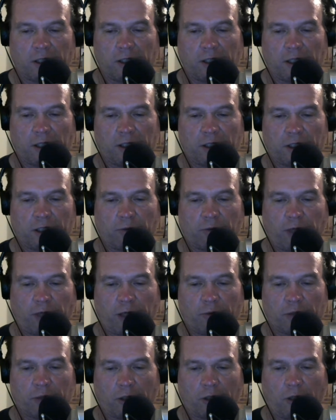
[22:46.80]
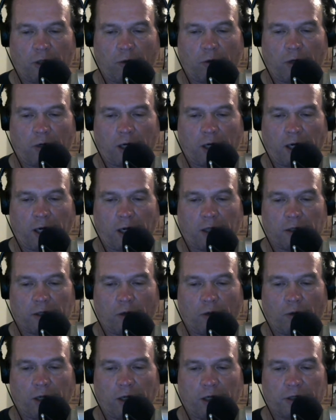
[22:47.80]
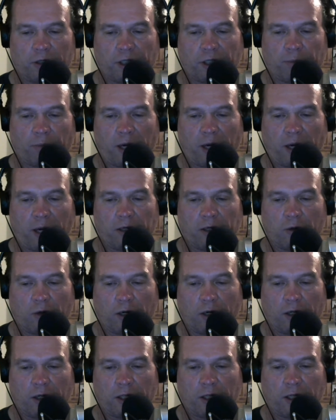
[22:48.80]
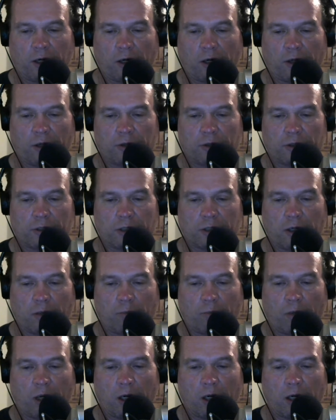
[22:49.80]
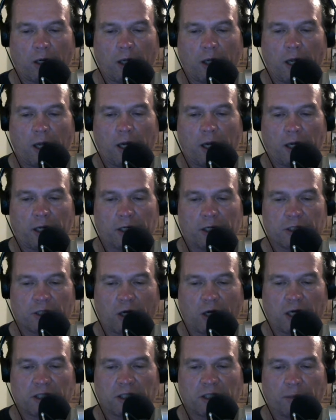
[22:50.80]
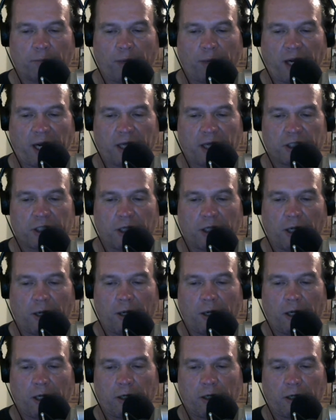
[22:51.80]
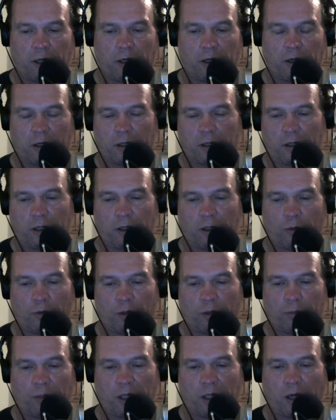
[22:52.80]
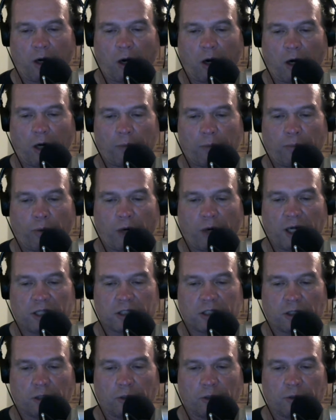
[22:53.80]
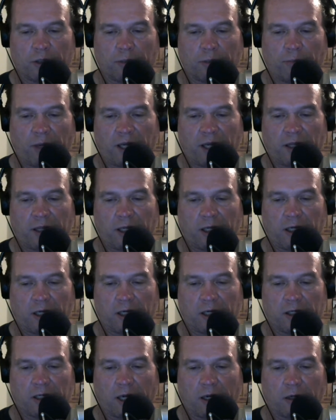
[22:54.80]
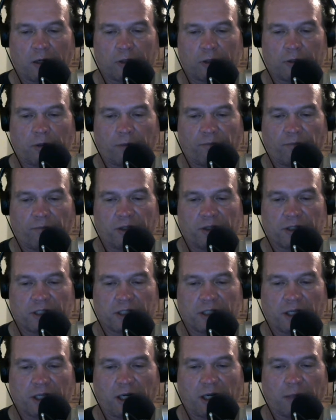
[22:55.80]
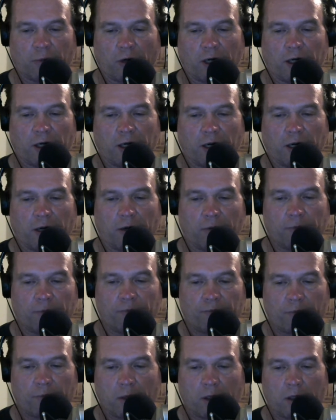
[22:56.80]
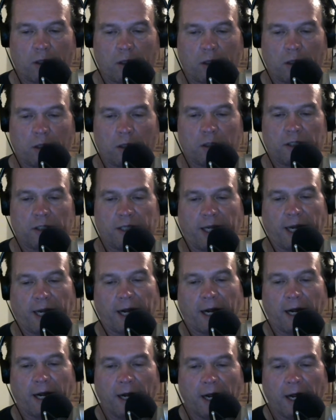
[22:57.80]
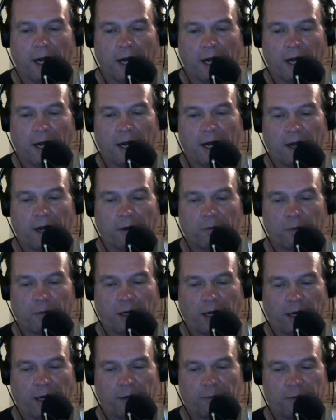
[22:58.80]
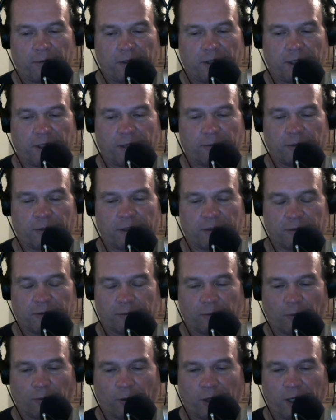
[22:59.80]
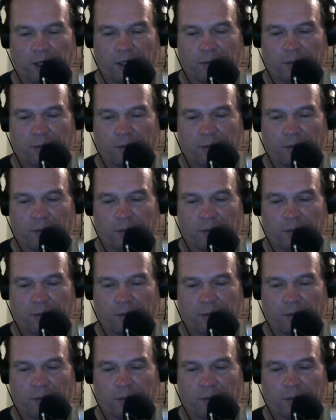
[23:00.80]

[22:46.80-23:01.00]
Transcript: At this rate, with the low energy Biden or any of the others among an exhausted batch, You would be hard pressed to lose a bet thinking Donald Trump feels the same right now. Yeah, I really wouldn't worry